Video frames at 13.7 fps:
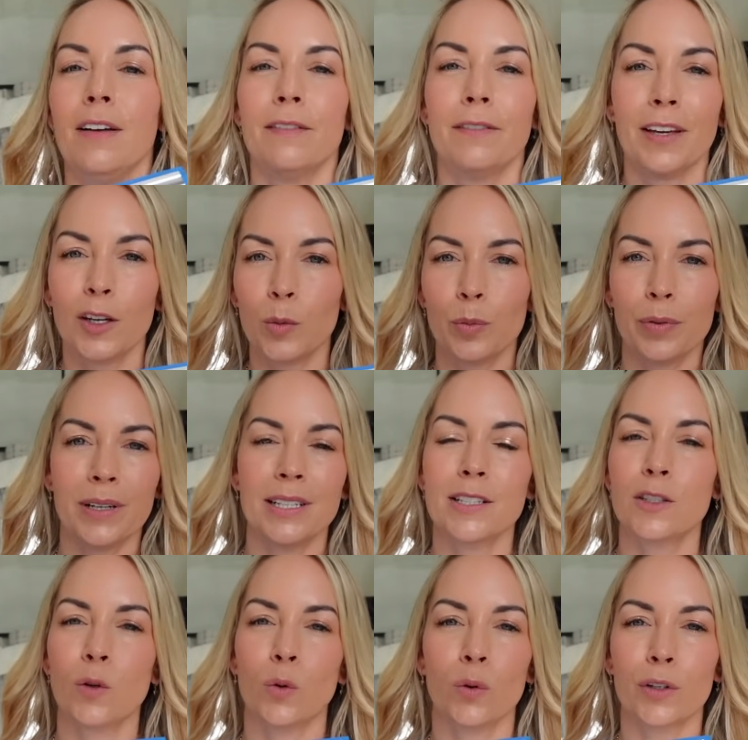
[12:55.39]

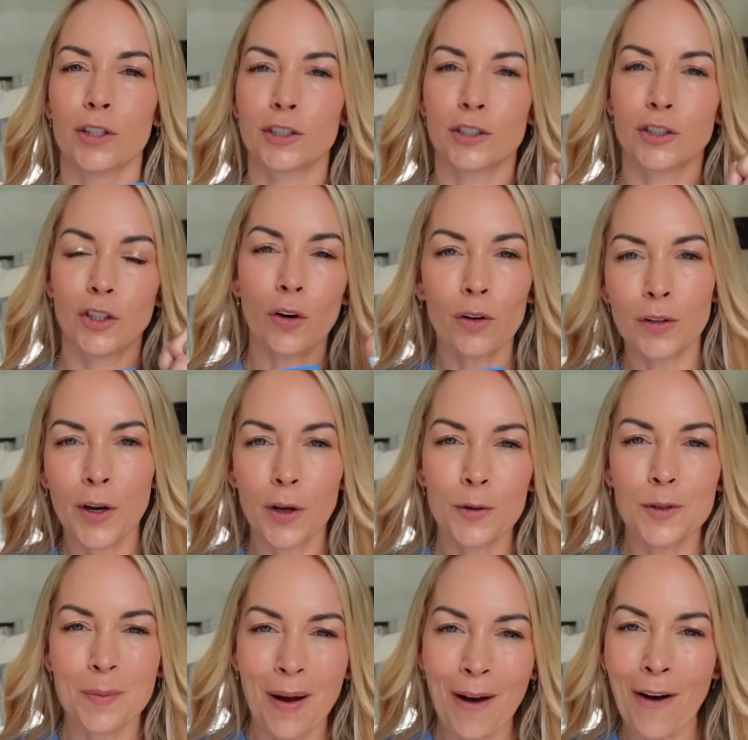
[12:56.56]
fingerprint or dog
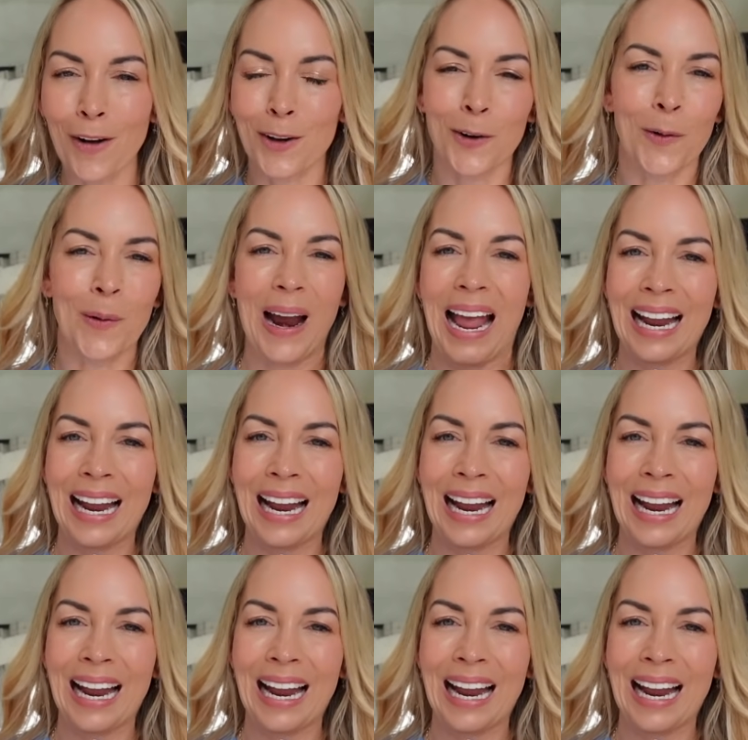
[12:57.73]
nose mark or